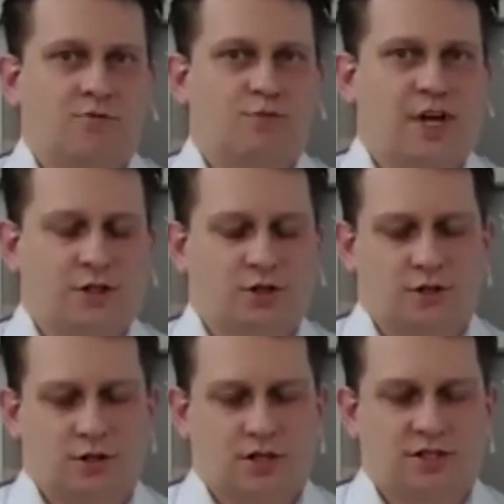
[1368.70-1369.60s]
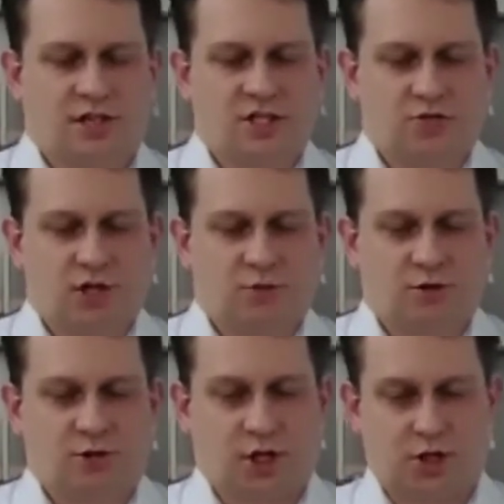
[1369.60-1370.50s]
based on these X-ray
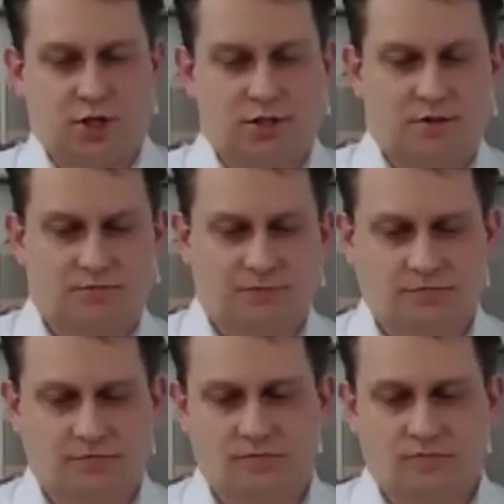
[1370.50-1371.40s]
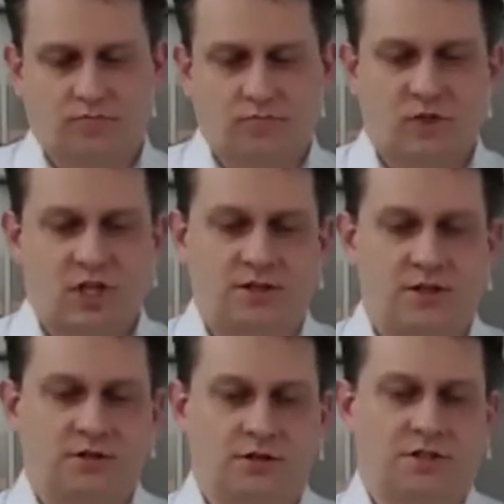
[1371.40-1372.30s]
projections.
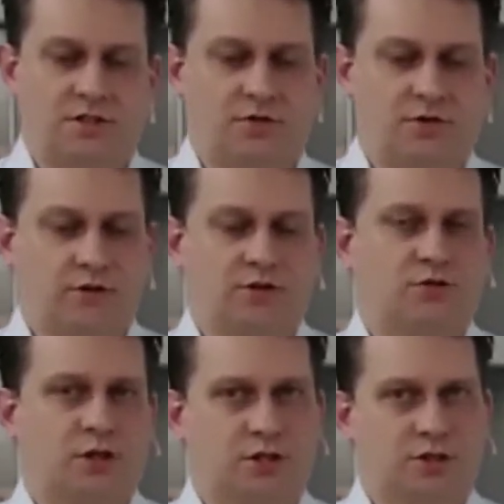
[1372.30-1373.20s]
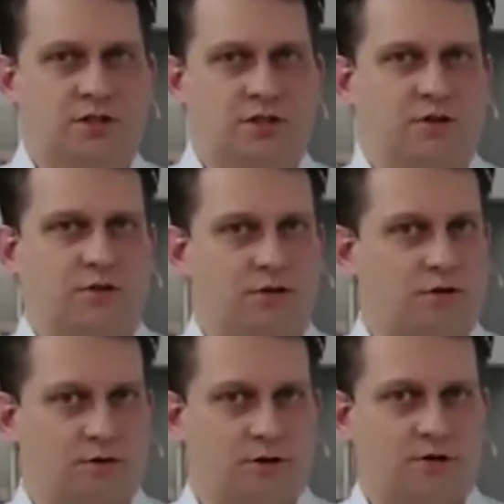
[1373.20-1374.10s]
So this reconstruction is done
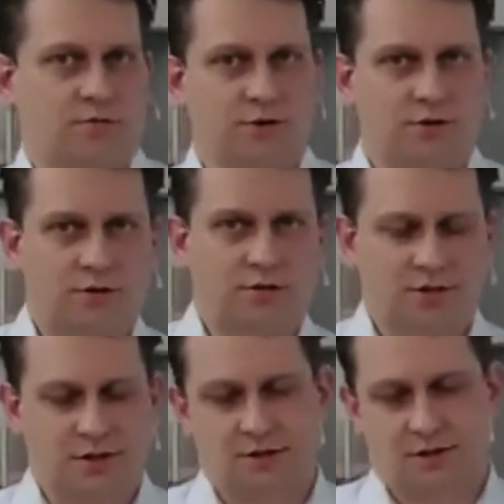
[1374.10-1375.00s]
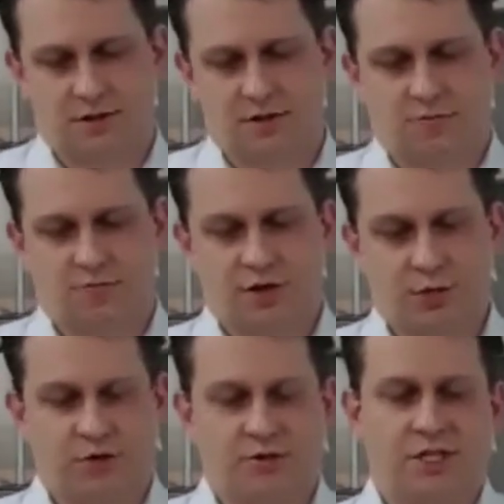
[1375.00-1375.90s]
on the computer. So it's a
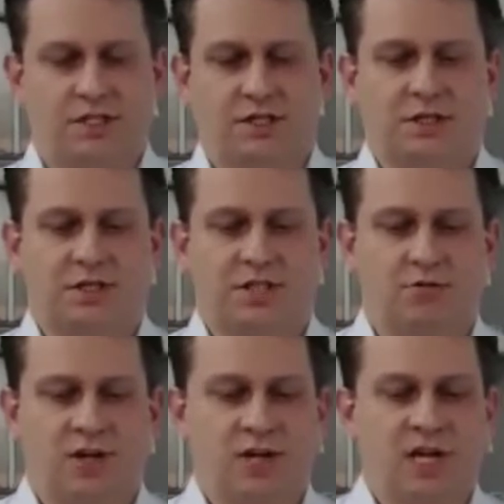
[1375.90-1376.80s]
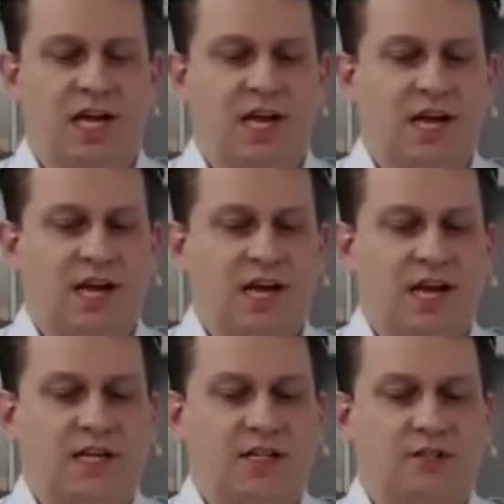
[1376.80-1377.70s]
post-processing step,
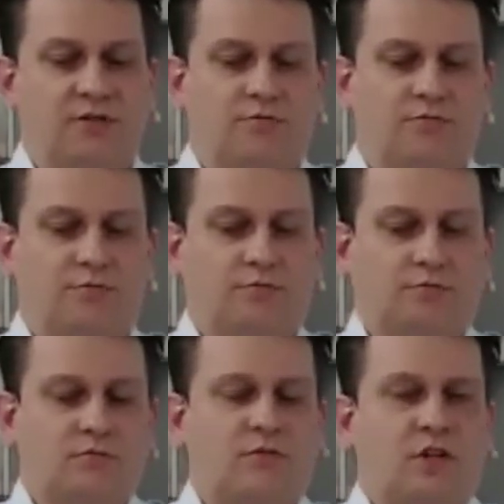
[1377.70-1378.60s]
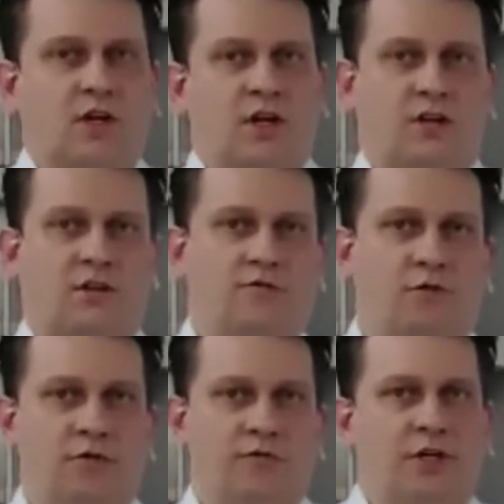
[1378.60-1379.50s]
and the
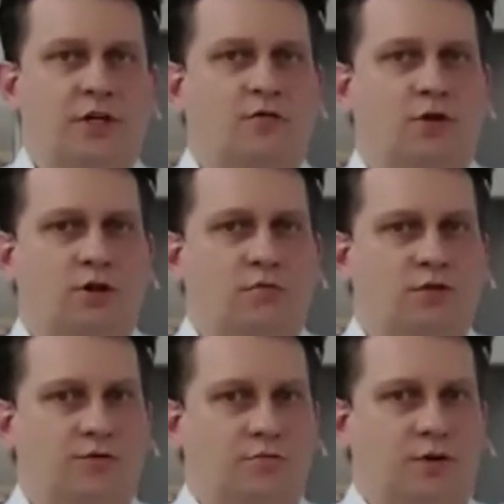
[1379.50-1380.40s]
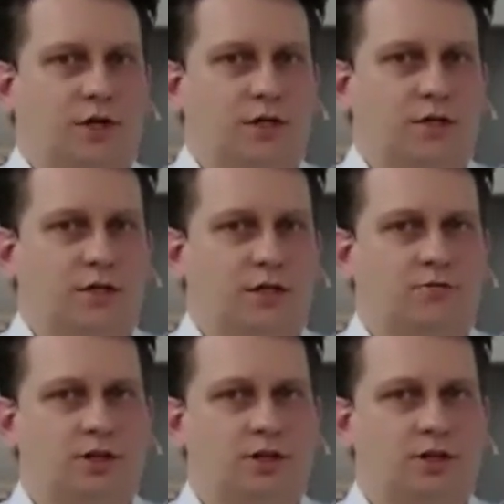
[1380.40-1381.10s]
full 3D volume of the part is then